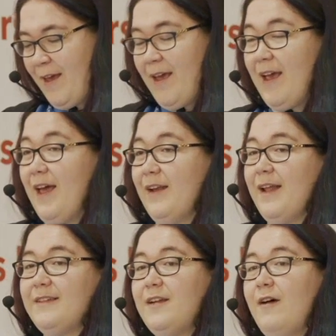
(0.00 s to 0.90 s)
And
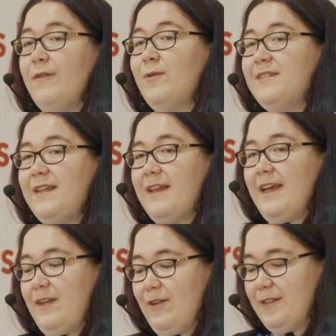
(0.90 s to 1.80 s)
last off, I want to say
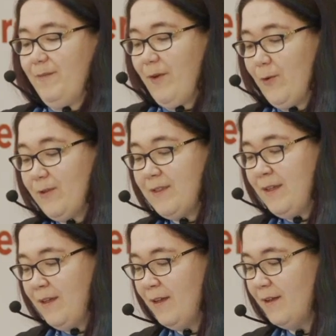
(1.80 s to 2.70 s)
thank you to some folks.
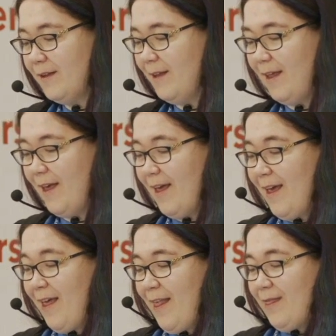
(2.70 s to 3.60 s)

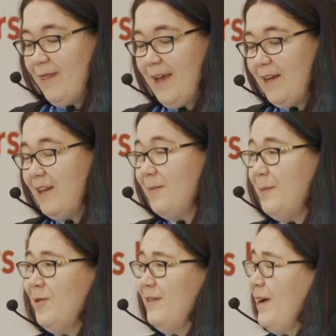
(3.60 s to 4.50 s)
Thank you to the
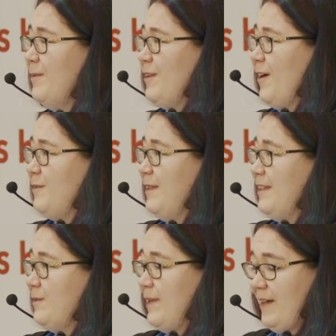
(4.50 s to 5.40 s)
people that have come and talked to me
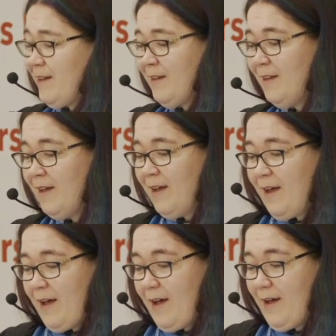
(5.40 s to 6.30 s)
this week,
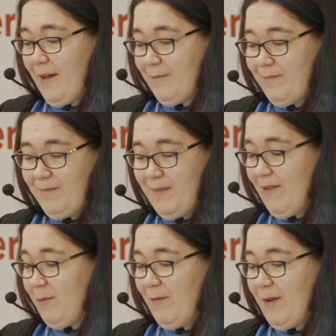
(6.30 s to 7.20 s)

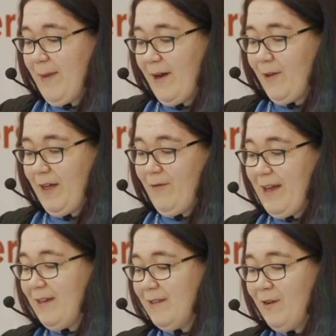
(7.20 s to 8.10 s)
given me feedback on the
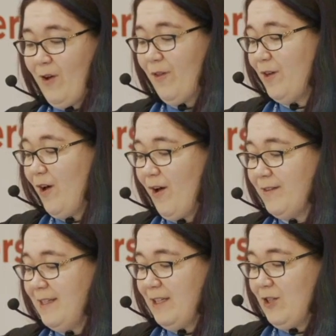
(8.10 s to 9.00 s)
event, on the
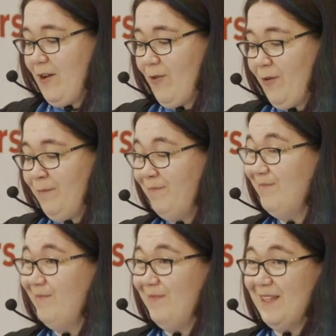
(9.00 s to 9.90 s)
talks, and in general.
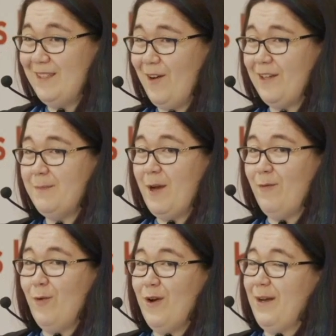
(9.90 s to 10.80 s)
This talk is better
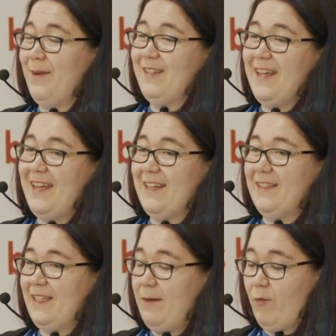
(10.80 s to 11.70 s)
for it, and I'm going to take it
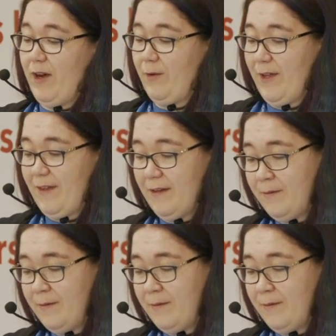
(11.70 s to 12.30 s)
and keep running with it.